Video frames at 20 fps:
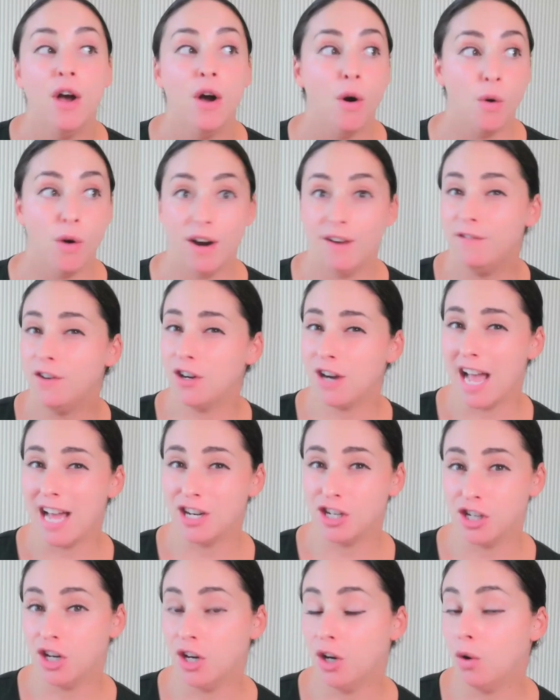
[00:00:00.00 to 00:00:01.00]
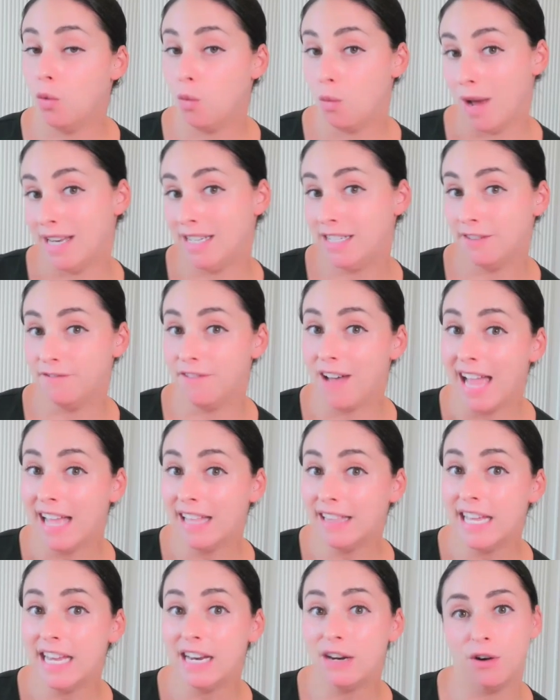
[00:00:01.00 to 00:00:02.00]
or if you're not sure when to
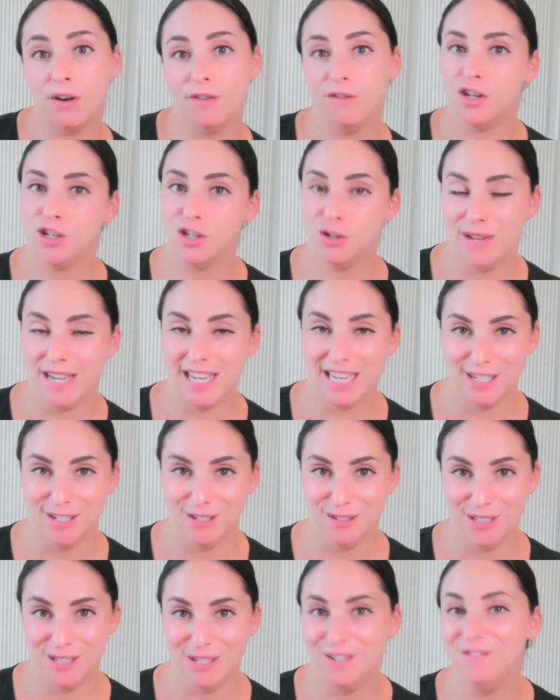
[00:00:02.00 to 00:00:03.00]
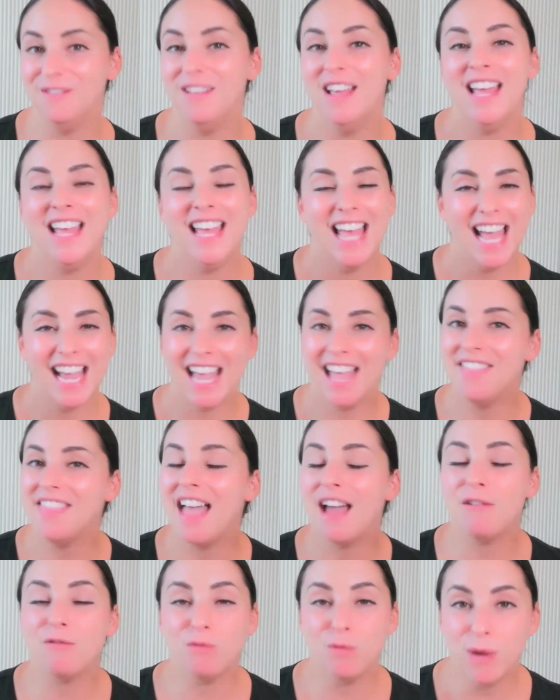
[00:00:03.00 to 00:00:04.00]
file it, or if you're doing it too soon, again,
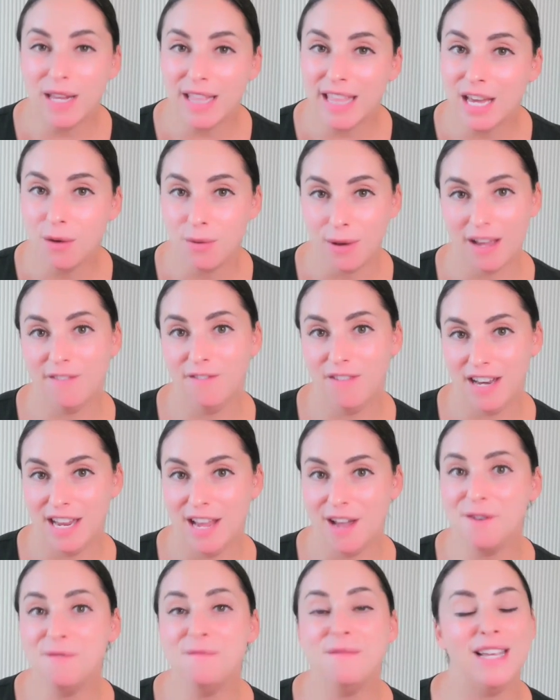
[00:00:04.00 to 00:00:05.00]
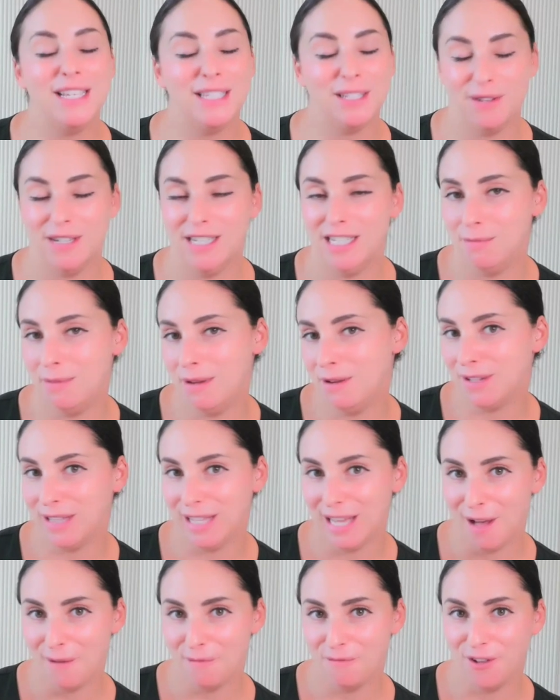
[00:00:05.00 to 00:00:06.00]
that really quick video is going to be
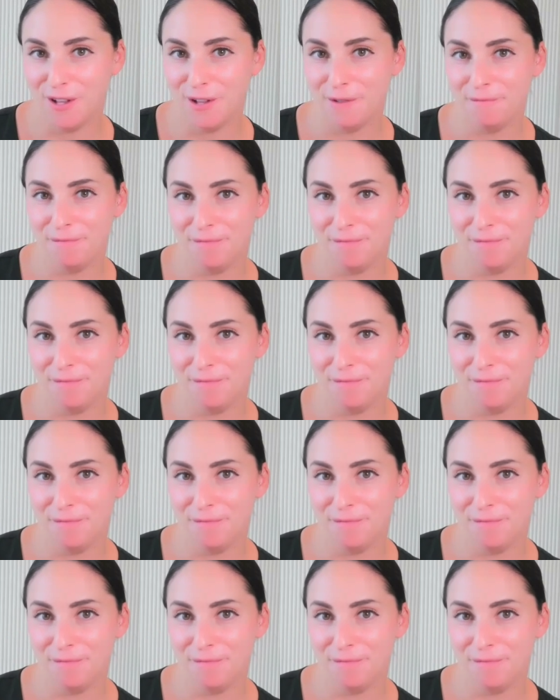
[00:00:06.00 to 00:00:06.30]
really helpful.